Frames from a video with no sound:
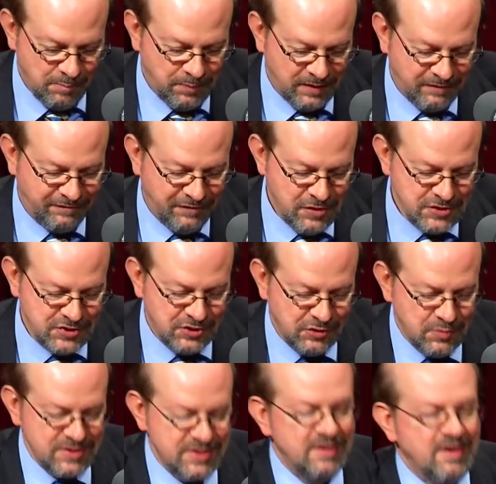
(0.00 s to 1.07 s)
But first, there
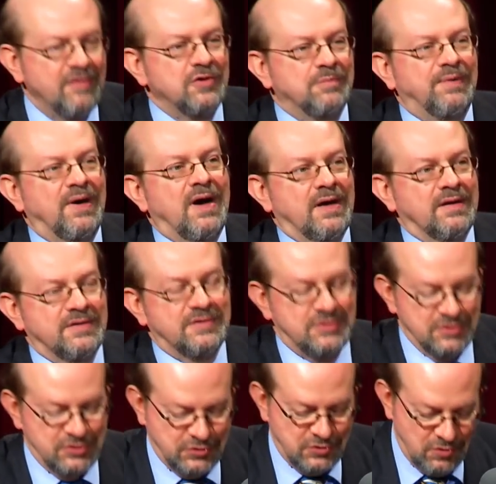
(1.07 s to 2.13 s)
was another bond
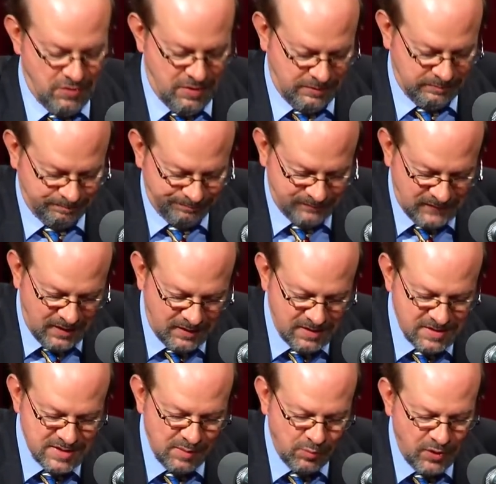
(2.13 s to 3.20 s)
to score, and in
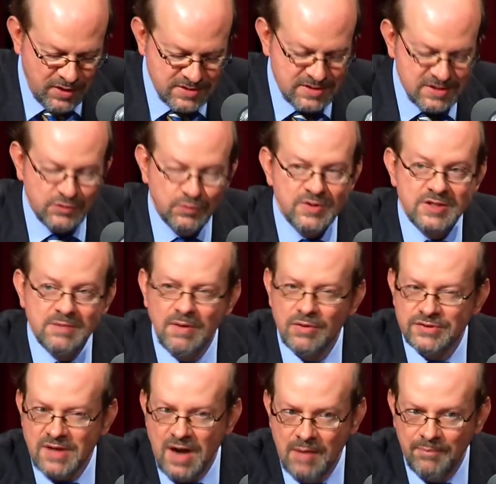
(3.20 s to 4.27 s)
some ways, this was the
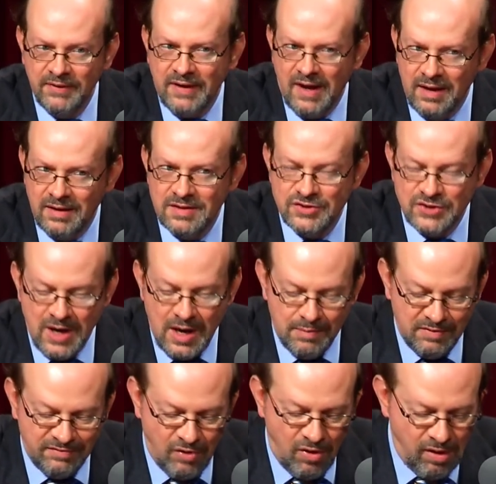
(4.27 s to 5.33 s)
most complicated job
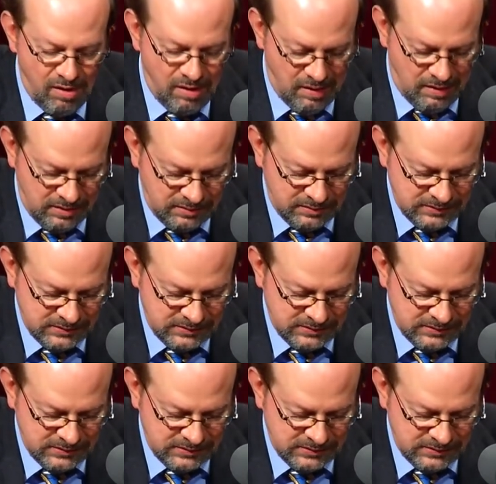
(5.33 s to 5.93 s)
of all.